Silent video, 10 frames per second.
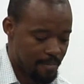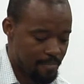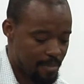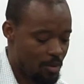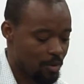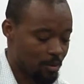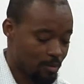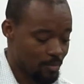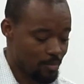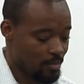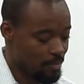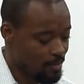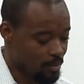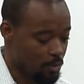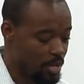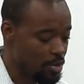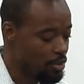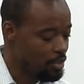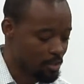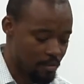They were, the
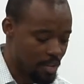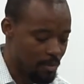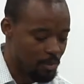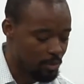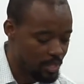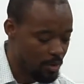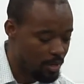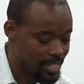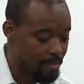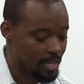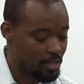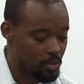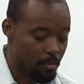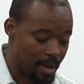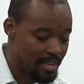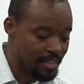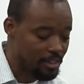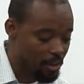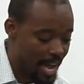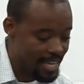readers of Hebrews, they were tempted to abandon
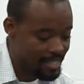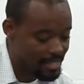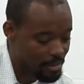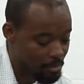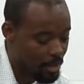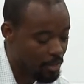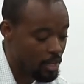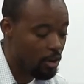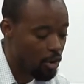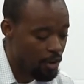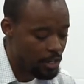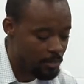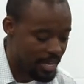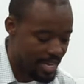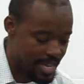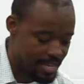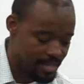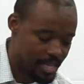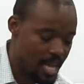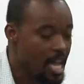Christ, but the encouragement
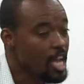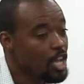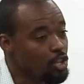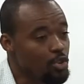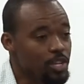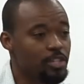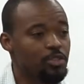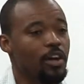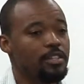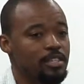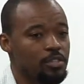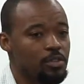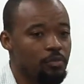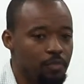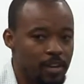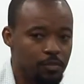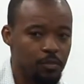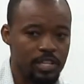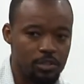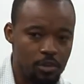is you need to continue
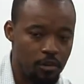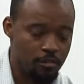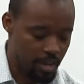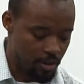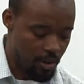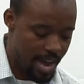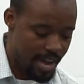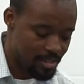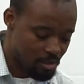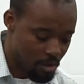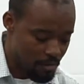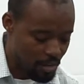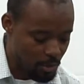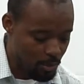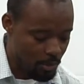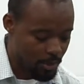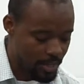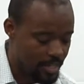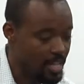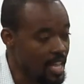faithfully serving Christ, serving the
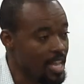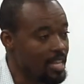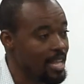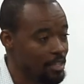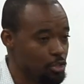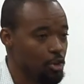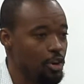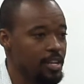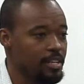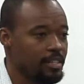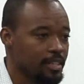Lord in that journey